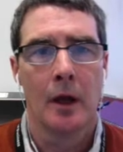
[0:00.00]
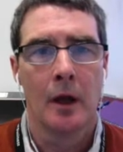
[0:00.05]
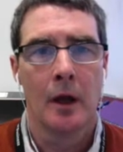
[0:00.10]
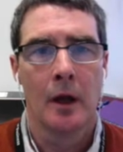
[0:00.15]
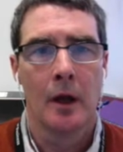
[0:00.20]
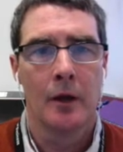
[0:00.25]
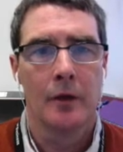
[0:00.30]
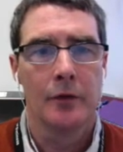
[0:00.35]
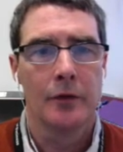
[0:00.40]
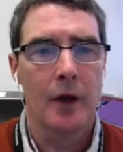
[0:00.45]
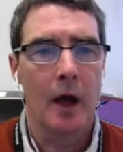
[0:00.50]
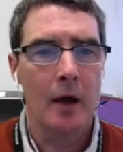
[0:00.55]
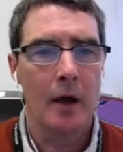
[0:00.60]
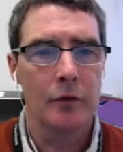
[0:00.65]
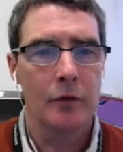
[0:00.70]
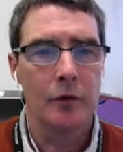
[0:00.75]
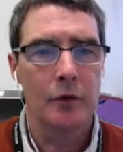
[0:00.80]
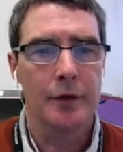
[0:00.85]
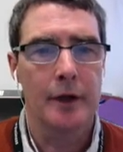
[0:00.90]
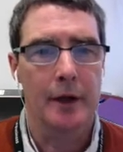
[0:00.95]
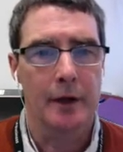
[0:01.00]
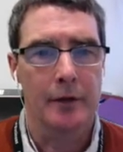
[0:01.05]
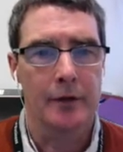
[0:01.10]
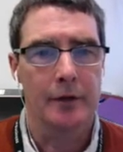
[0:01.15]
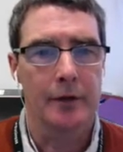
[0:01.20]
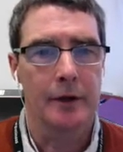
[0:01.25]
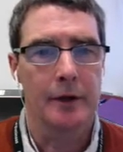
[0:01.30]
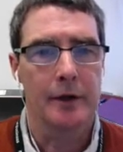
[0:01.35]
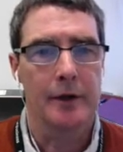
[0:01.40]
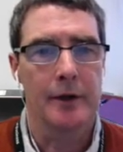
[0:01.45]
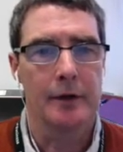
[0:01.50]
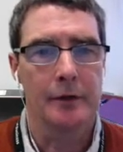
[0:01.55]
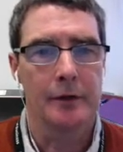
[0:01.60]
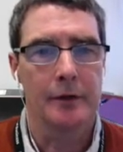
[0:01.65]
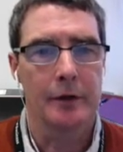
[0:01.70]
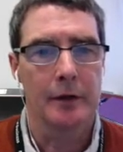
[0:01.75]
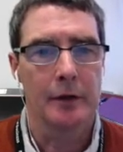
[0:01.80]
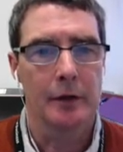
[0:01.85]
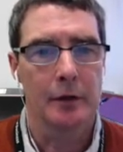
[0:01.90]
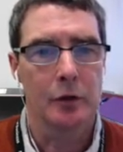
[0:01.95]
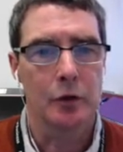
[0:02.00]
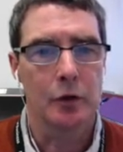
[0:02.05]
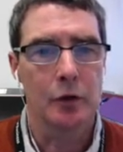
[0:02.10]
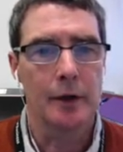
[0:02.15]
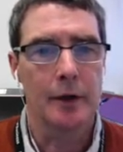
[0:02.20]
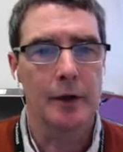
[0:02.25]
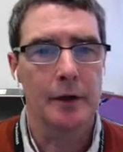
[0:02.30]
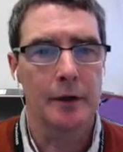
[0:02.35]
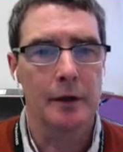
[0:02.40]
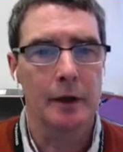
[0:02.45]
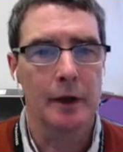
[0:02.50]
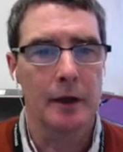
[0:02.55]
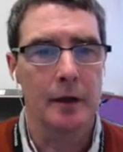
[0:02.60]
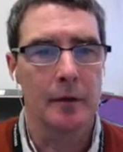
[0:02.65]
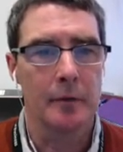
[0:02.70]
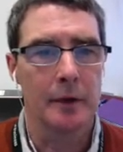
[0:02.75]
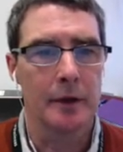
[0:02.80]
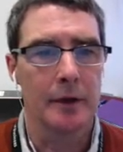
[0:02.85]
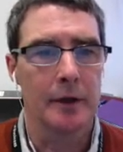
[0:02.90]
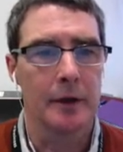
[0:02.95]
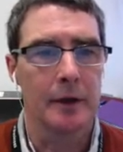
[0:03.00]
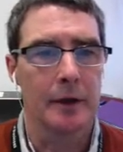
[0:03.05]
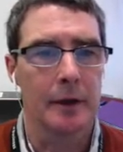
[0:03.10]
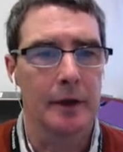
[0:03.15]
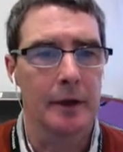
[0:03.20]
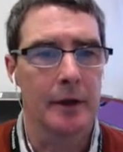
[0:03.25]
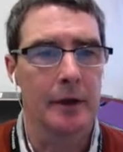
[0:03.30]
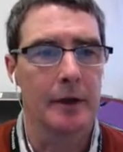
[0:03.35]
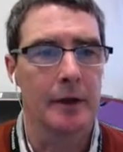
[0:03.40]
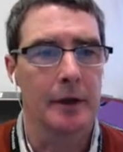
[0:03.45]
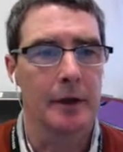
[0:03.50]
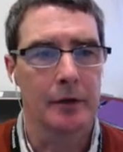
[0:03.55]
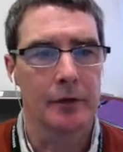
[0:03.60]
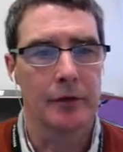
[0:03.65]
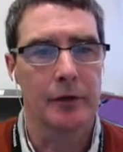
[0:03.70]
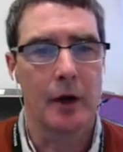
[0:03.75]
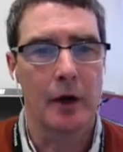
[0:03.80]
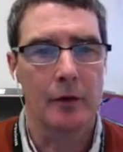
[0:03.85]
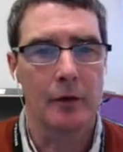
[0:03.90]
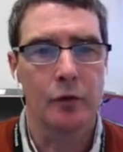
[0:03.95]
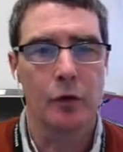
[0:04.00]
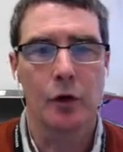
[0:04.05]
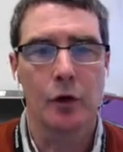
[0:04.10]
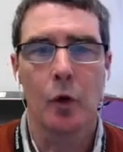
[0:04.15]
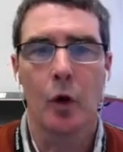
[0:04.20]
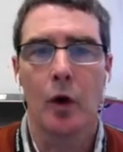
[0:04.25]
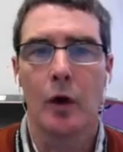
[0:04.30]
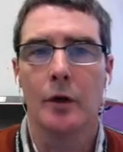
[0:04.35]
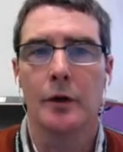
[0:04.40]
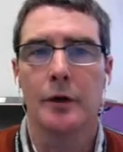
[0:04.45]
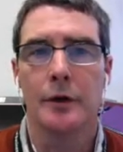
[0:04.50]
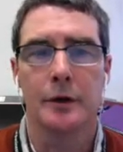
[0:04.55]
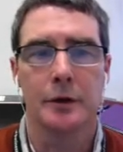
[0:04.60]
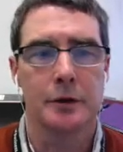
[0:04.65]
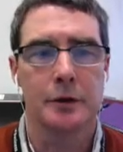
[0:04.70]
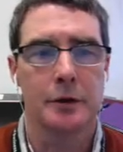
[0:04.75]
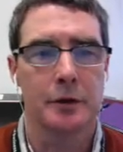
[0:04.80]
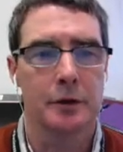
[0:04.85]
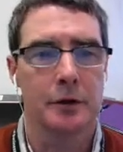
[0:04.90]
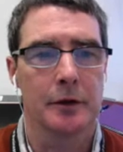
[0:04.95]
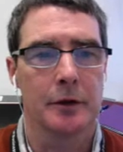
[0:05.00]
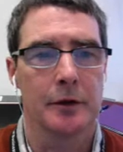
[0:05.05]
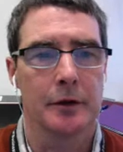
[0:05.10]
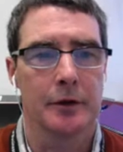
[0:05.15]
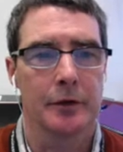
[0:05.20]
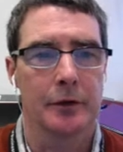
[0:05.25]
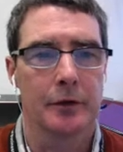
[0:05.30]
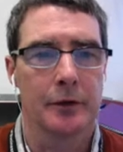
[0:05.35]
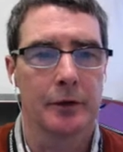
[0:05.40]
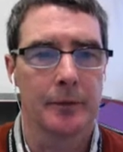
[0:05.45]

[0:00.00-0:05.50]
Software testing is a critical element in software quality assurance.